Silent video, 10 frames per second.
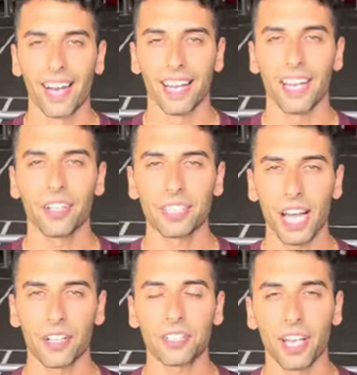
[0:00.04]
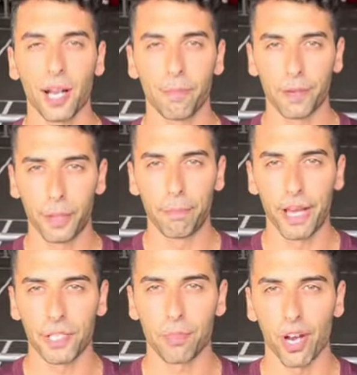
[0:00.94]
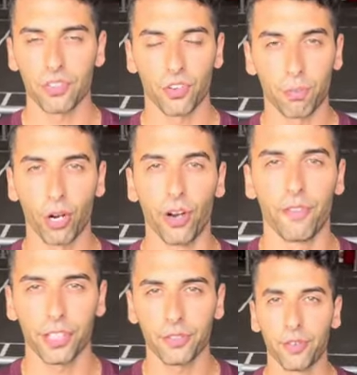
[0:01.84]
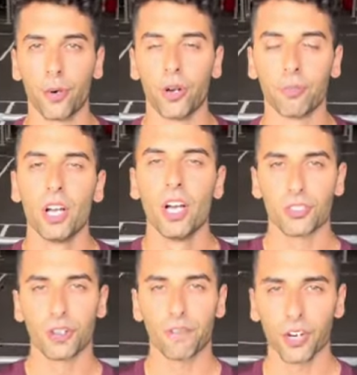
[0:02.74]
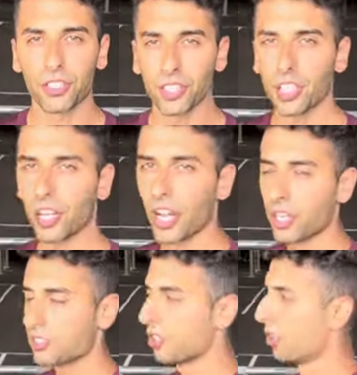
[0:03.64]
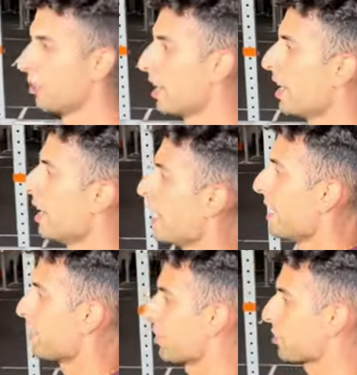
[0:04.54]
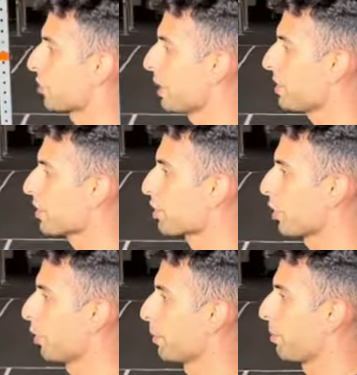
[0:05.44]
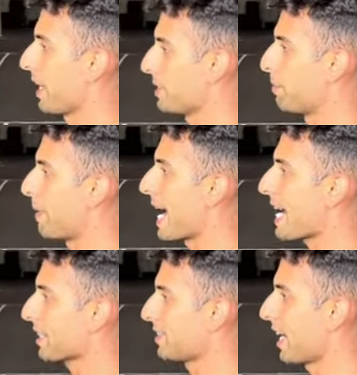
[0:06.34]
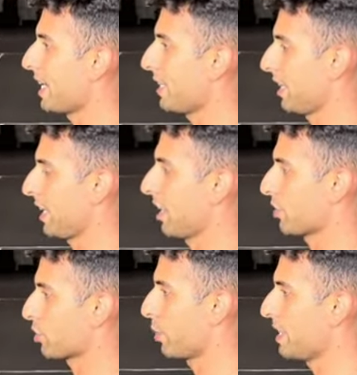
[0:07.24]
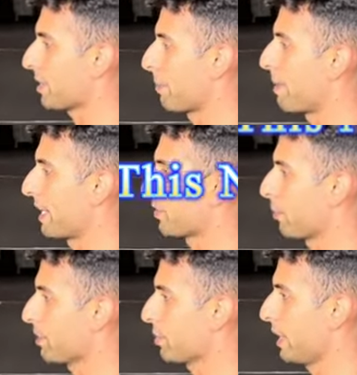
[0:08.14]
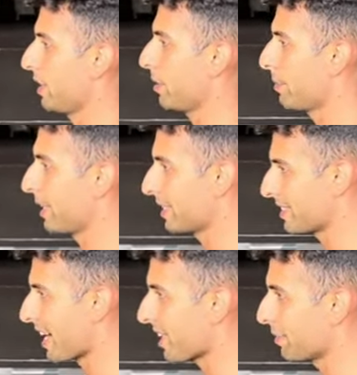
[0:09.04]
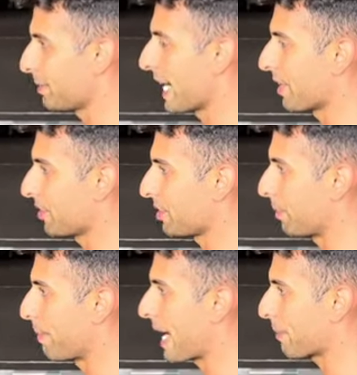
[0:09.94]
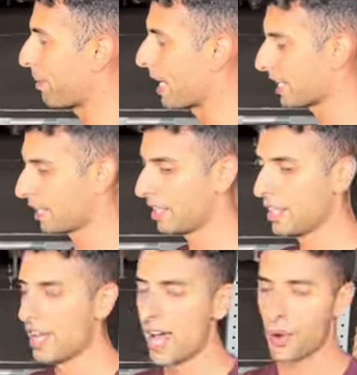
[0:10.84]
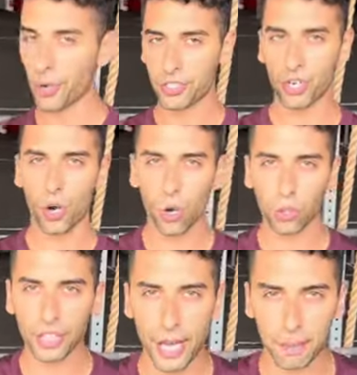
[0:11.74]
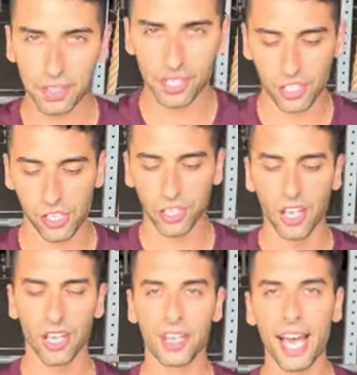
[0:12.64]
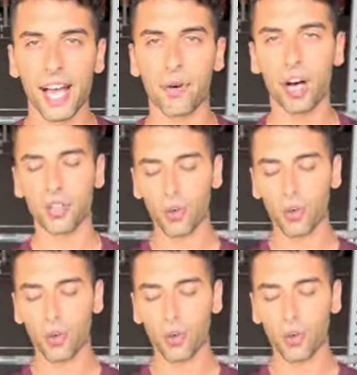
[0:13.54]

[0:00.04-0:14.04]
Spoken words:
right, here's how to set up for the bench press for perfect form. So the first thing you're gonna do is to squeeze your shoulder blades back tight, like you're squeezing a pencil between them, and then tuck them down into your back pocket. I want you to hold that position. Now, on the